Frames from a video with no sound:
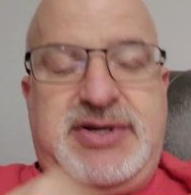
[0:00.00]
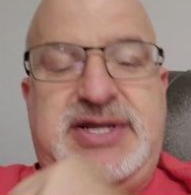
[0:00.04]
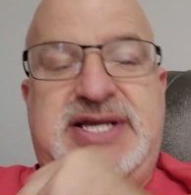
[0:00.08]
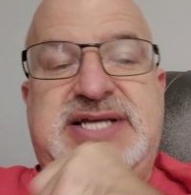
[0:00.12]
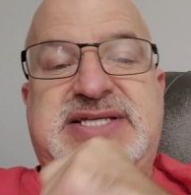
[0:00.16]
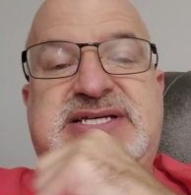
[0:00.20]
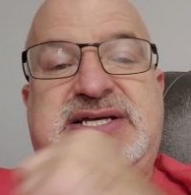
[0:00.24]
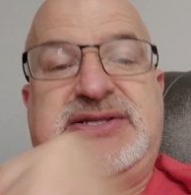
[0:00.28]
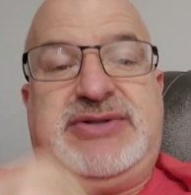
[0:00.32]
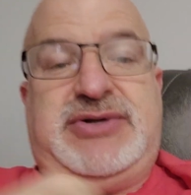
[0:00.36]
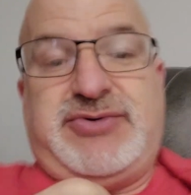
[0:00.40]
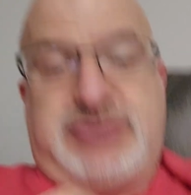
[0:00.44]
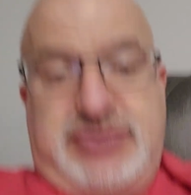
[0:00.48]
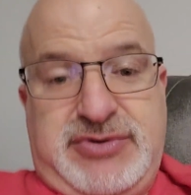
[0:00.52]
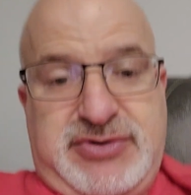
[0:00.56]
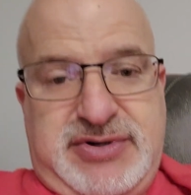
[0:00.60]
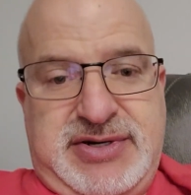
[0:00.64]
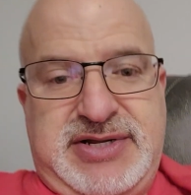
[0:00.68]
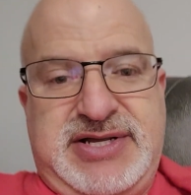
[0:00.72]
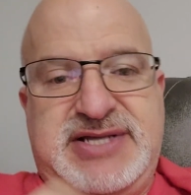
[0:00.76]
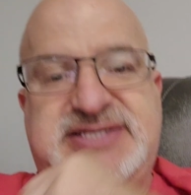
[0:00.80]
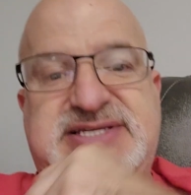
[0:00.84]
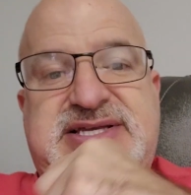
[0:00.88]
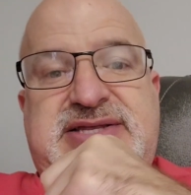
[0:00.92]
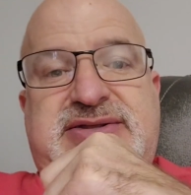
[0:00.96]
gets on the horn,
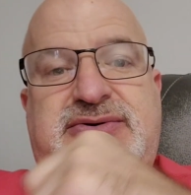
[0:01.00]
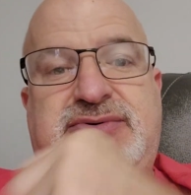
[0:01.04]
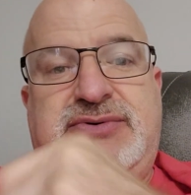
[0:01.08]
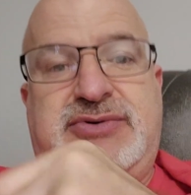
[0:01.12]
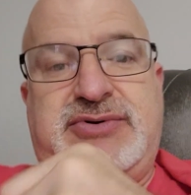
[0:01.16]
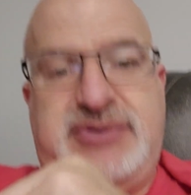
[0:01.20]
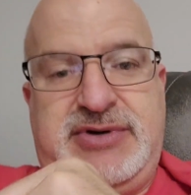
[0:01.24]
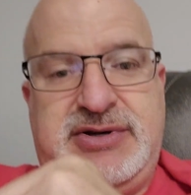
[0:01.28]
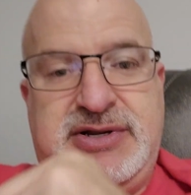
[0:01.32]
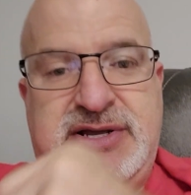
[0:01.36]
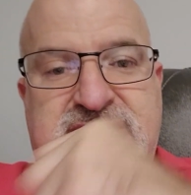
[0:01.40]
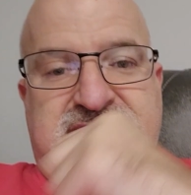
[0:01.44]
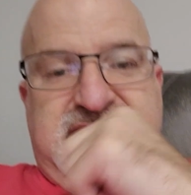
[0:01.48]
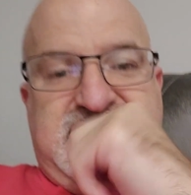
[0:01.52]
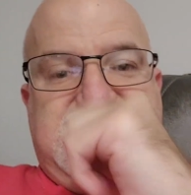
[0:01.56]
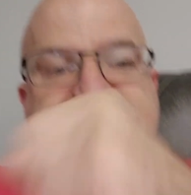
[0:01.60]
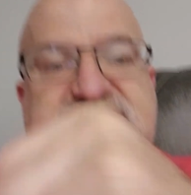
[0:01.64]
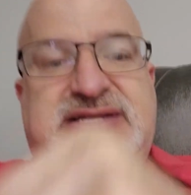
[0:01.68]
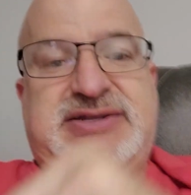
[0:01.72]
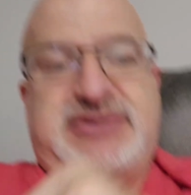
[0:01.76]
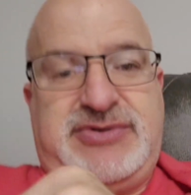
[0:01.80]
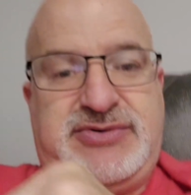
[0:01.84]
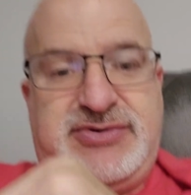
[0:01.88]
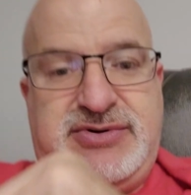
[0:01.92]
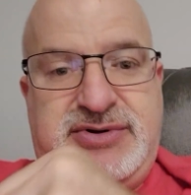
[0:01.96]
gets on the horn, gets
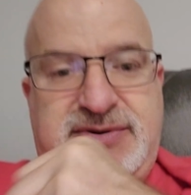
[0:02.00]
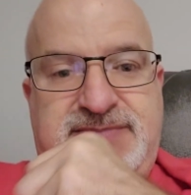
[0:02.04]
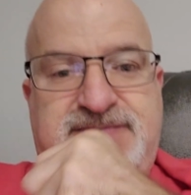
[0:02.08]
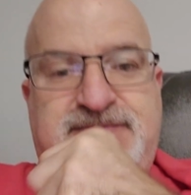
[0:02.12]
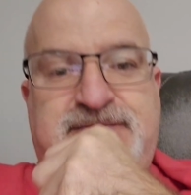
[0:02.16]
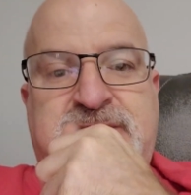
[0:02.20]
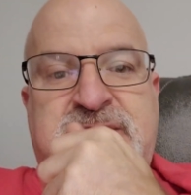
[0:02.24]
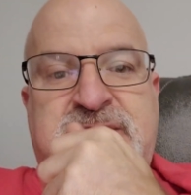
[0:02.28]
on the horn.